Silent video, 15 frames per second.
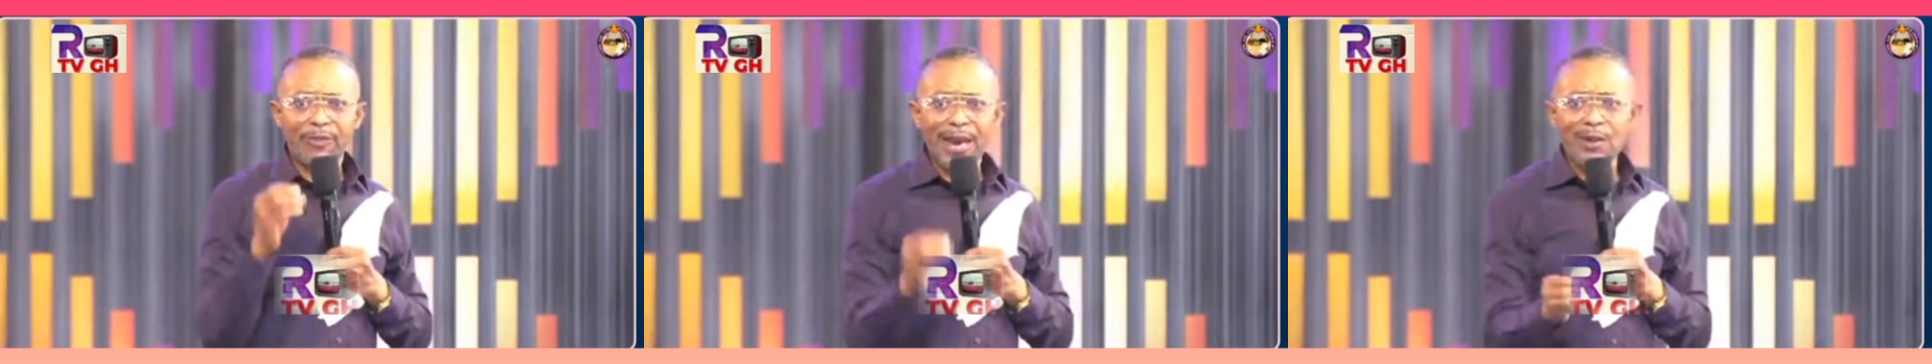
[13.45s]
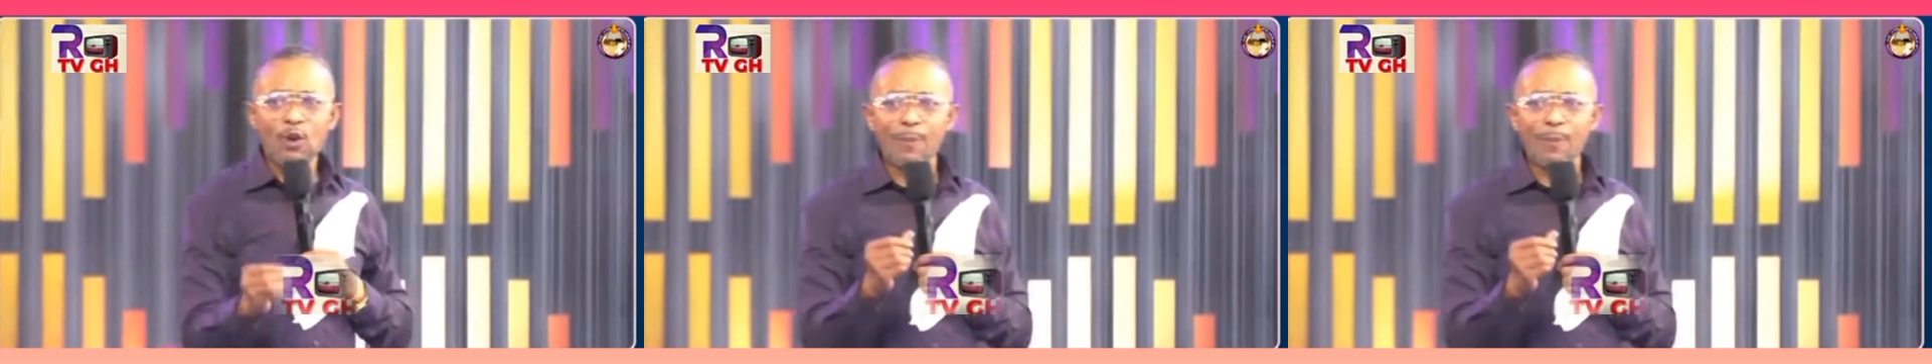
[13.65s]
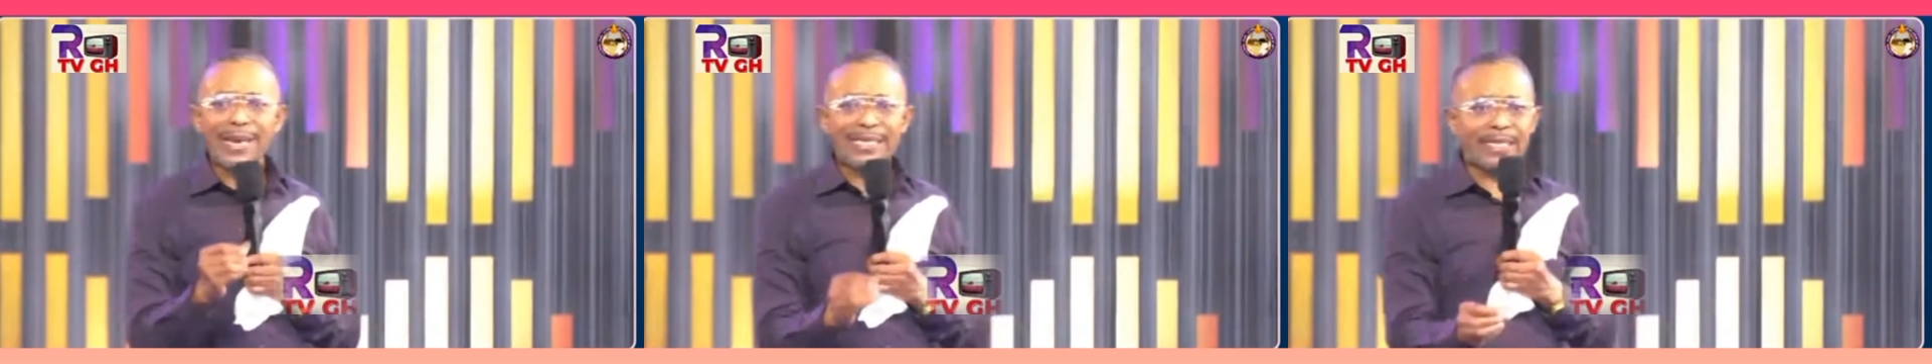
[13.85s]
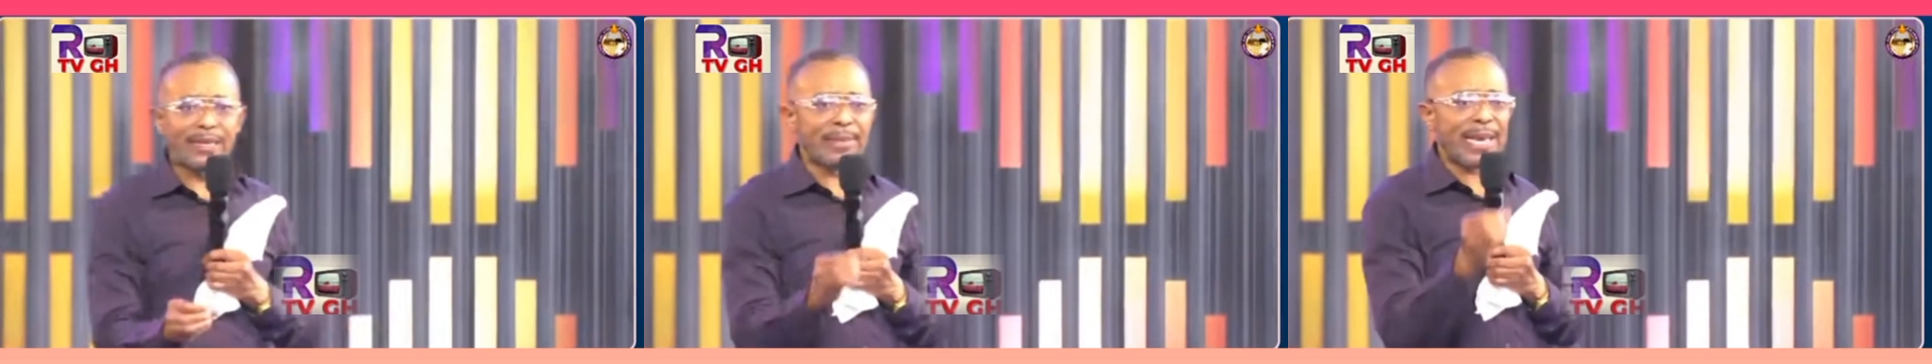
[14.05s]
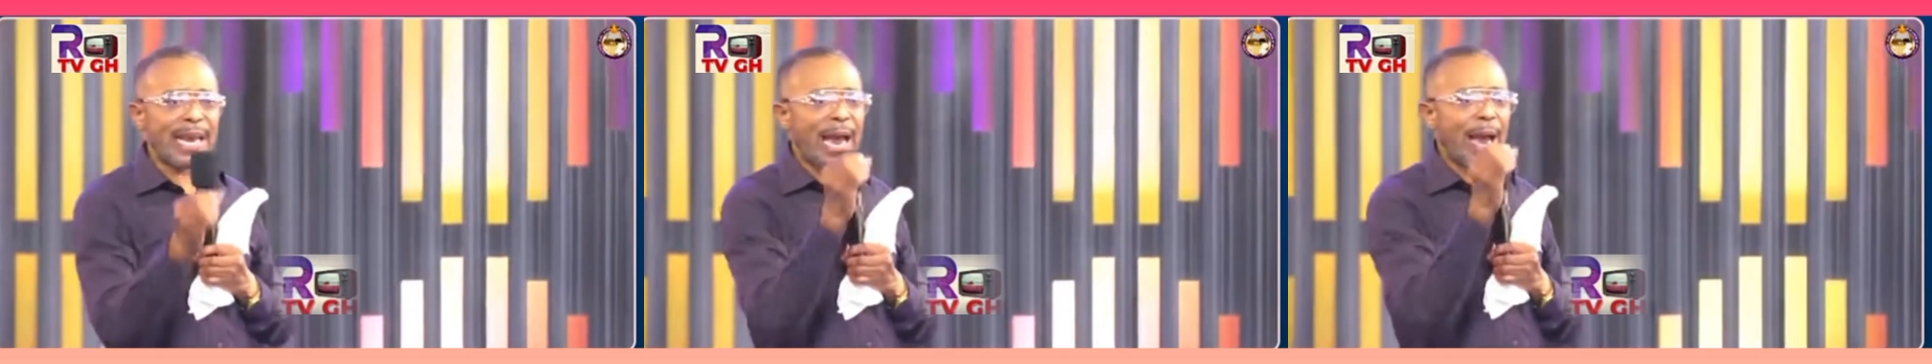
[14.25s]
should you bet
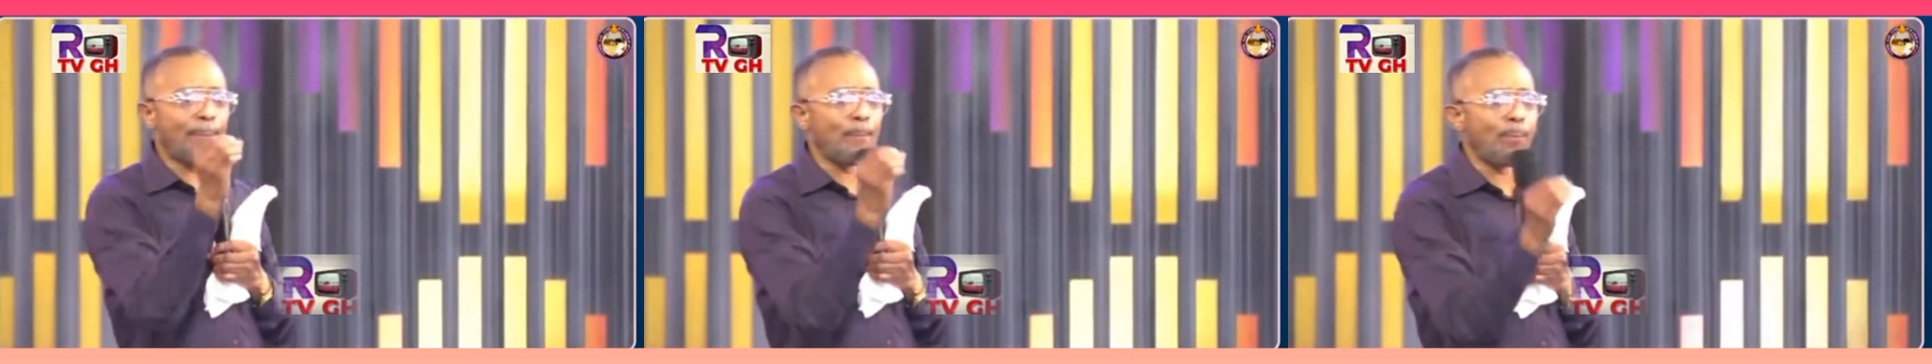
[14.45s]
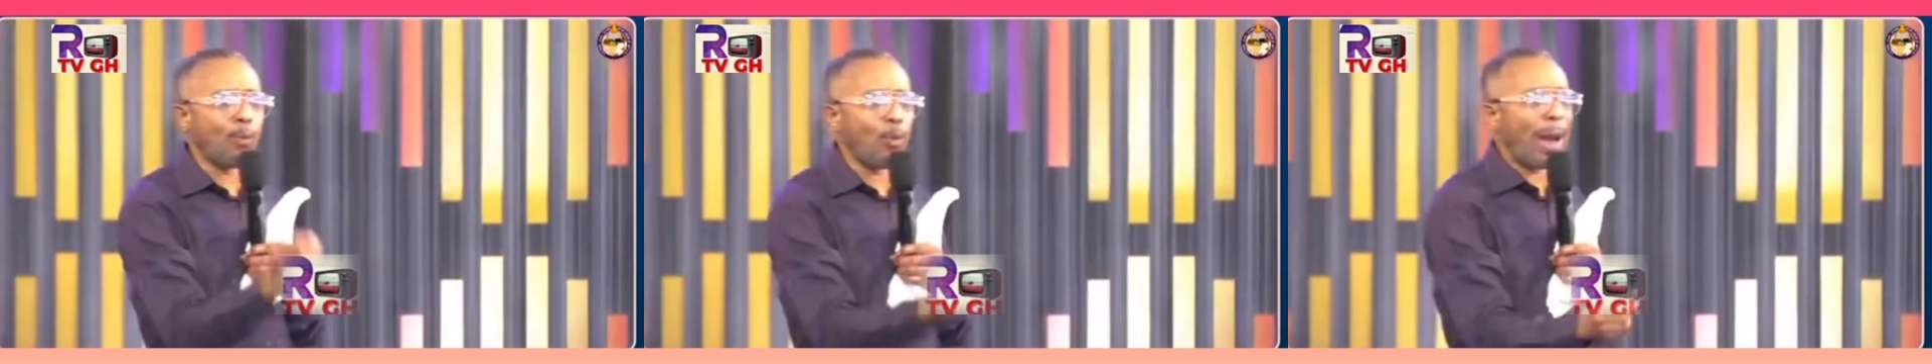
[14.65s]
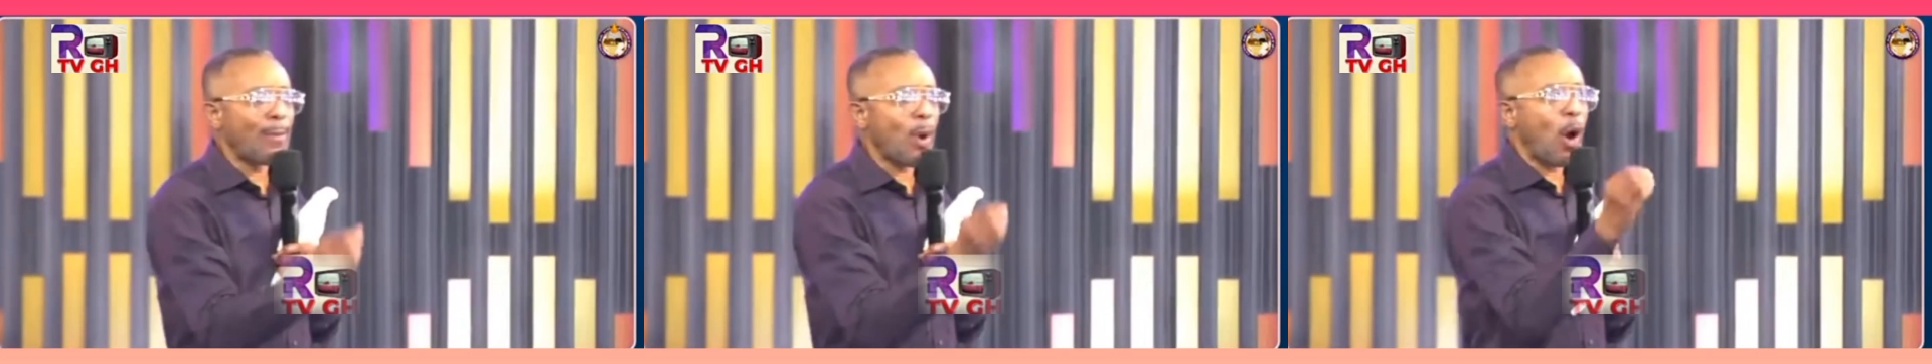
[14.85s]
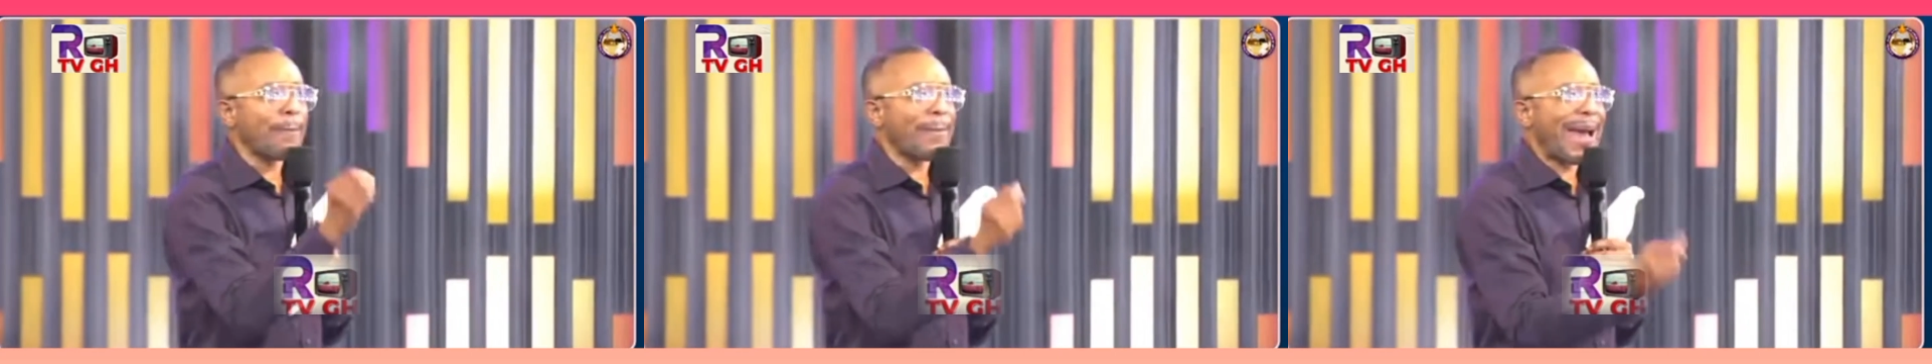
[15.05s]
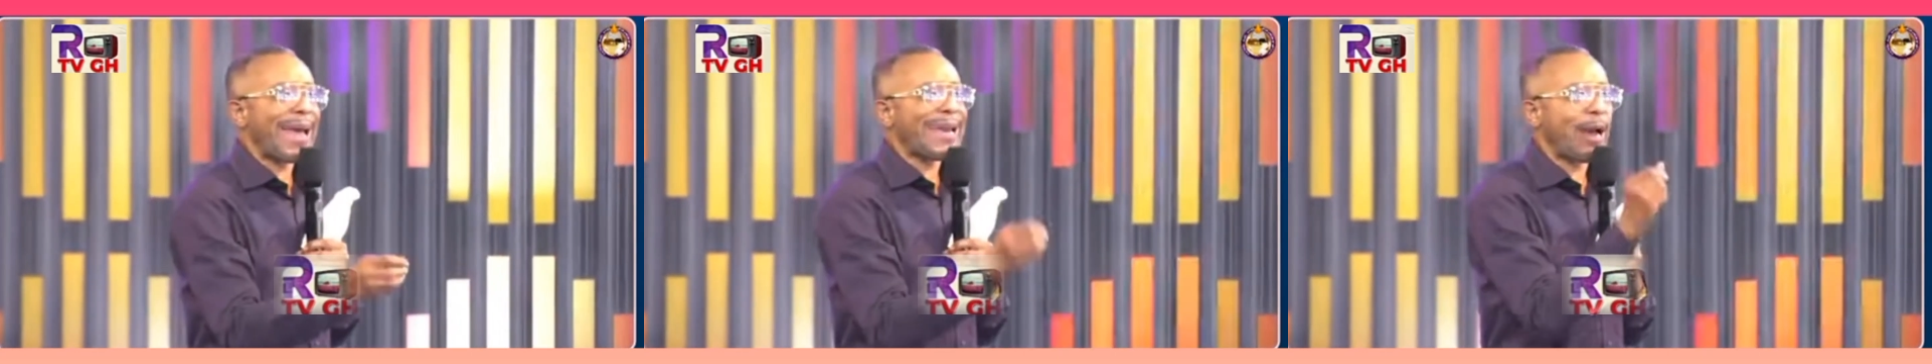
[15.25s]
me a poor more
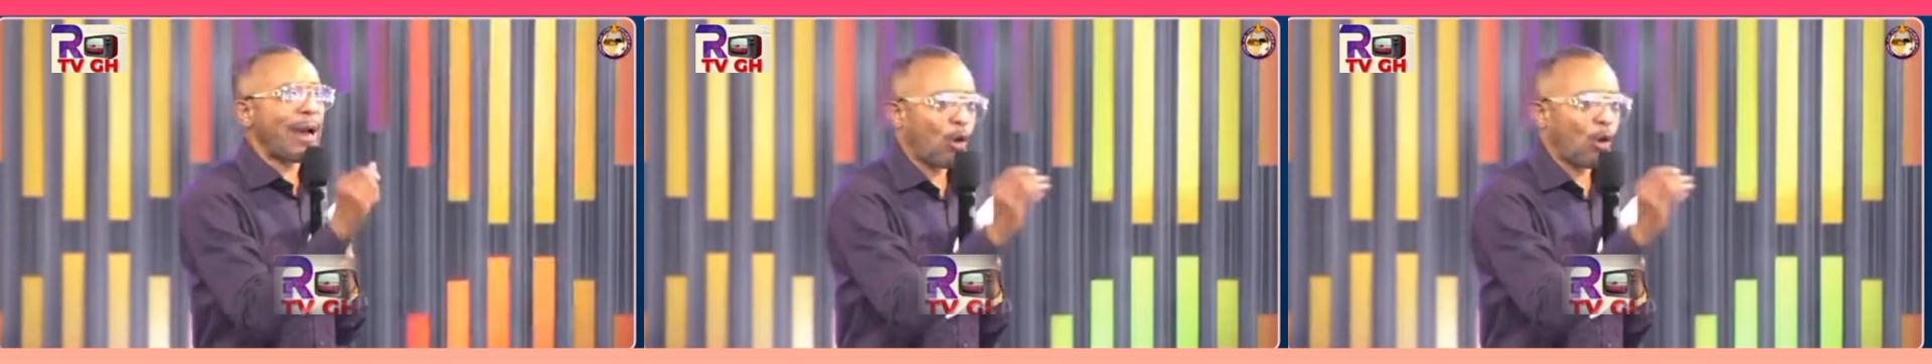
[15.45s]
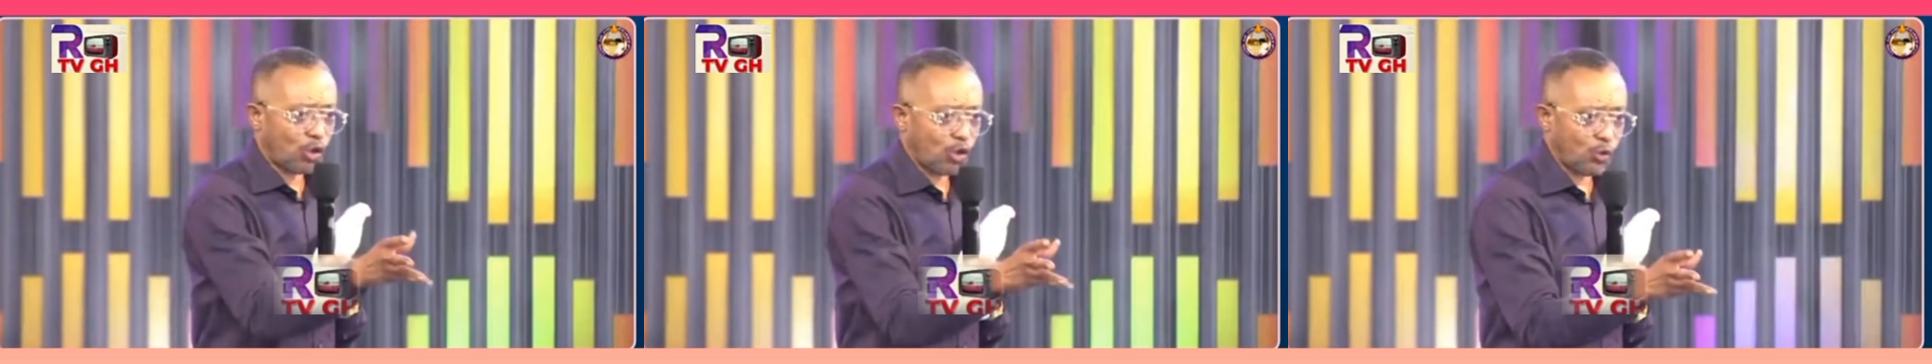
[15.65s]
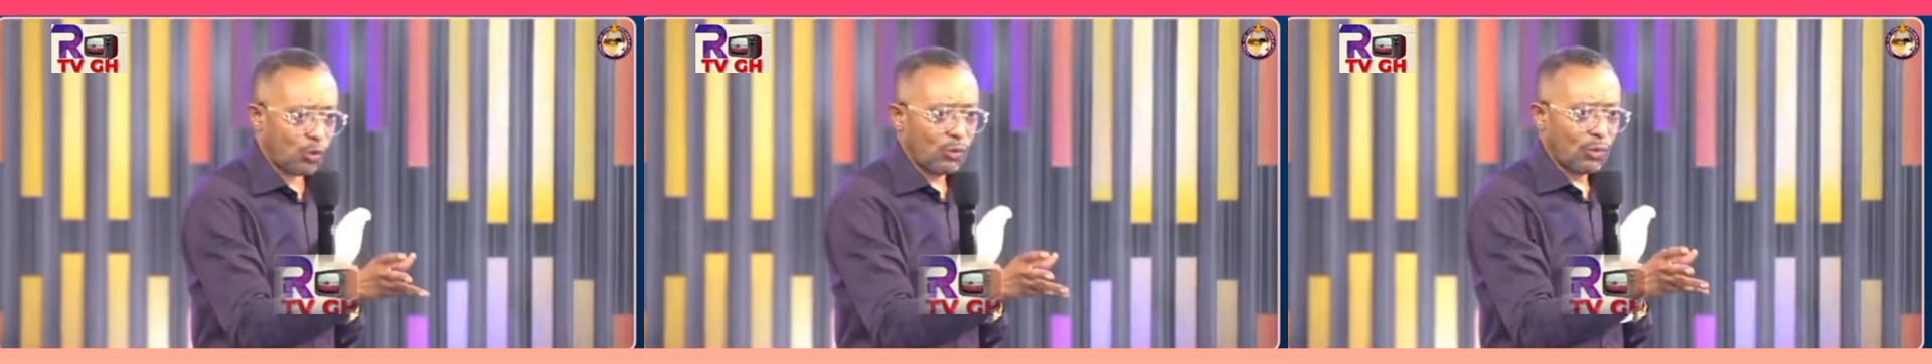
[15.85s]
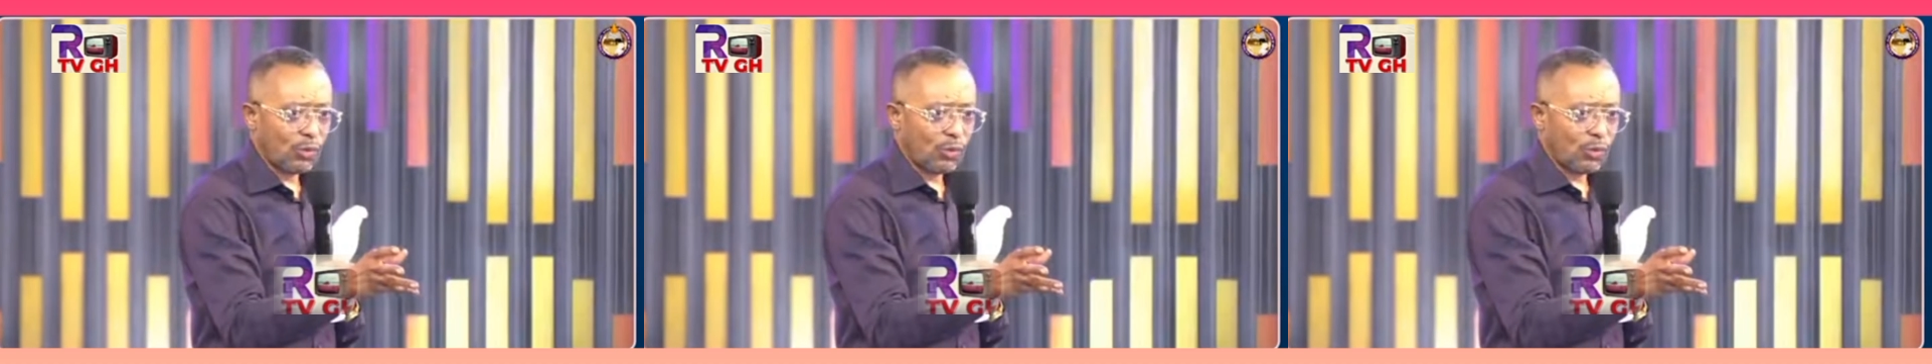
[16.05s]
minor cosso?